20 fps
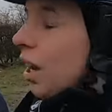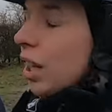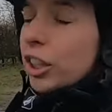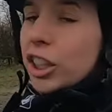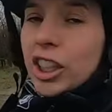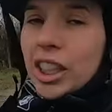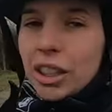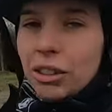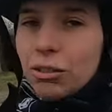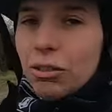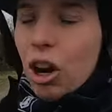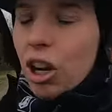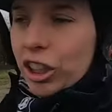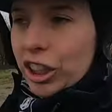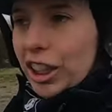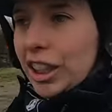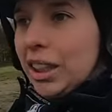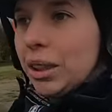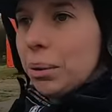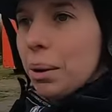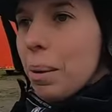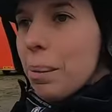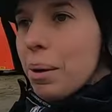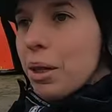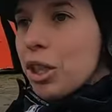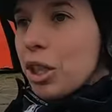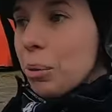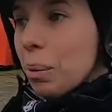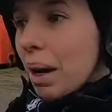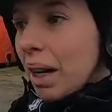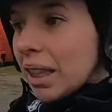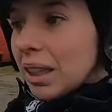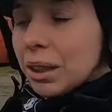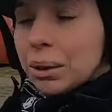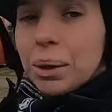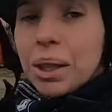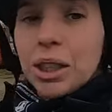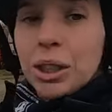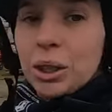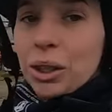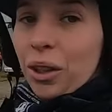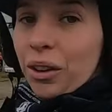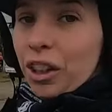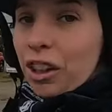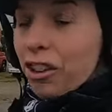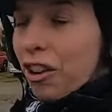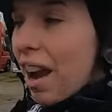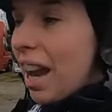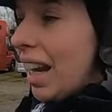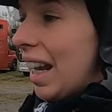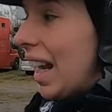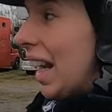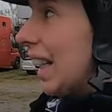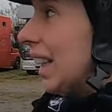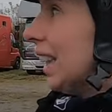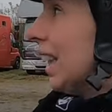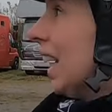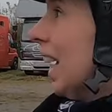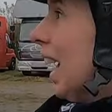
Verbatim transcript: She did rush into it, but she went into it, she's on the correct lead,